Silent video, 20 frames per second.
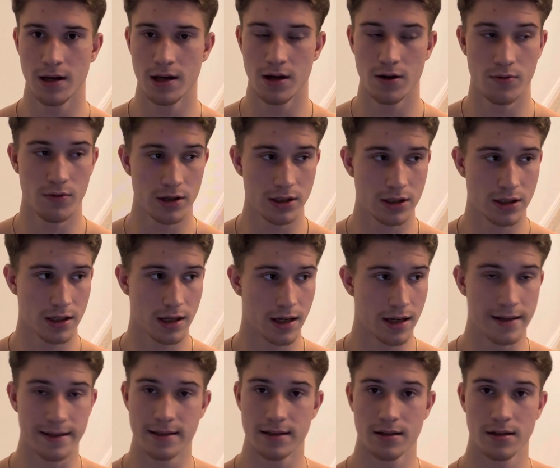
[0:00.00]
which
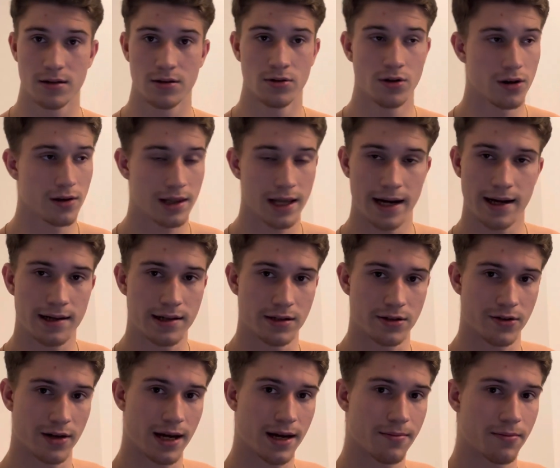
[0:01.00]
is not likely to
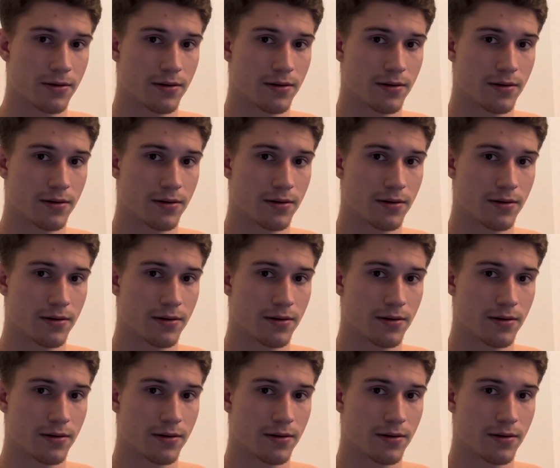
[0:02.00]
happen.